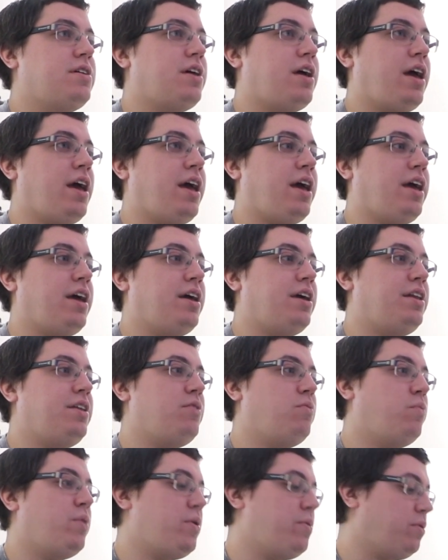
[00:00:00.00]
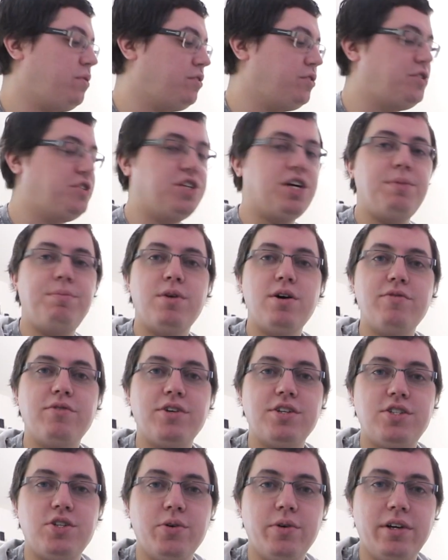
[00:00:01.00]
And we will jump
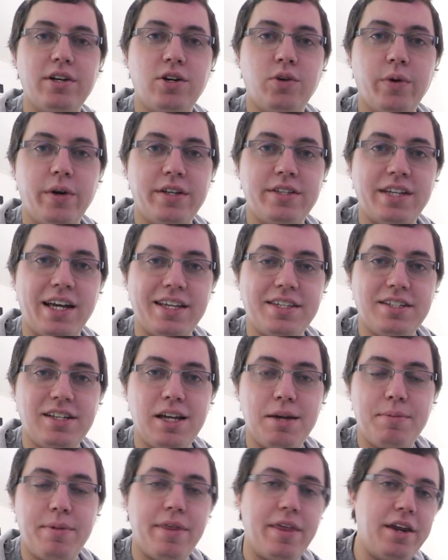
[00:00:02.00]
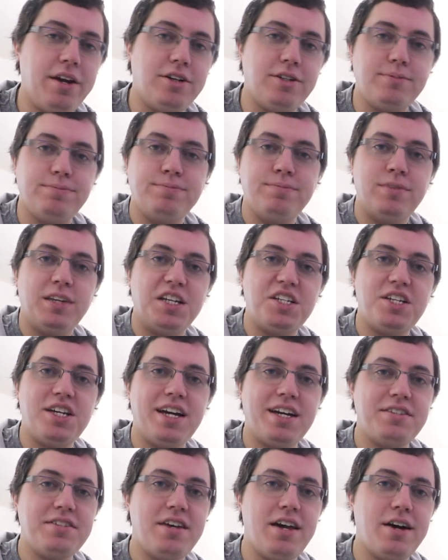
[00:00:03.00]
over to a quick test clip, and then I'll let you
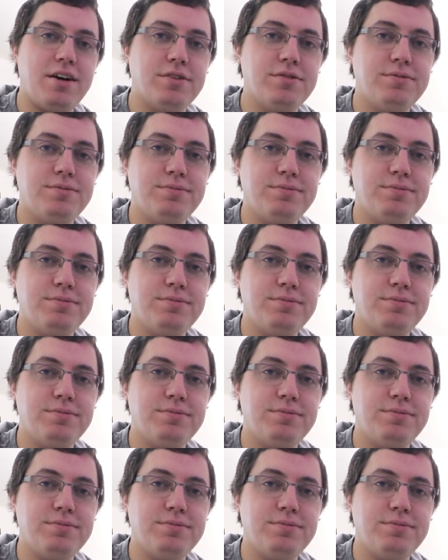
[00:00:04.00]
guys go.